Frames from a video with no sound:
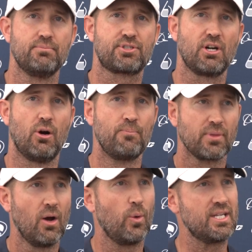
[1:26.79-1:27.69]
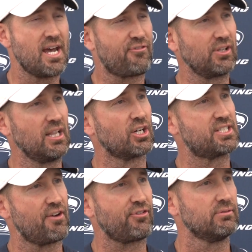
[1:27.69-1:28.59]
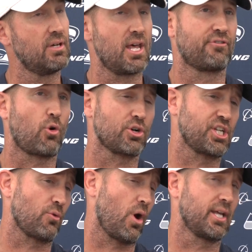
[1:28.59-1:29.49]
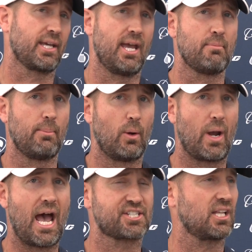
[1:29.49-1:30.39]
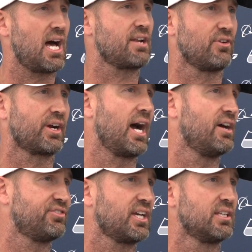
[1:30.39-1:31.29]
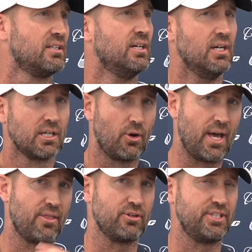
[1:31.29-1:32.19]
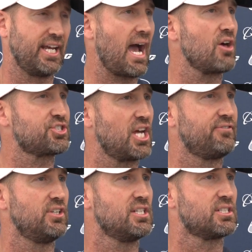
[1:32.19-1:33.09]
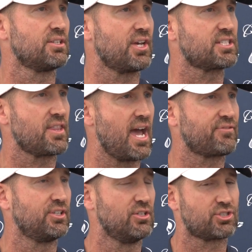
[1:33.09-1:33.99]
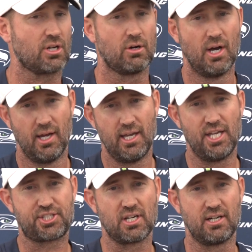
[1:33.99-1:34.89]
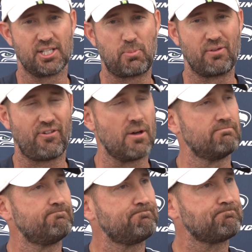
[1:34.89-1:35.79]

So we definitely look different. And then, of course, in the running game, I mean, we ask a lot of our guys. They can go down there and dig out safeties and things that they have to do. So it's been fun.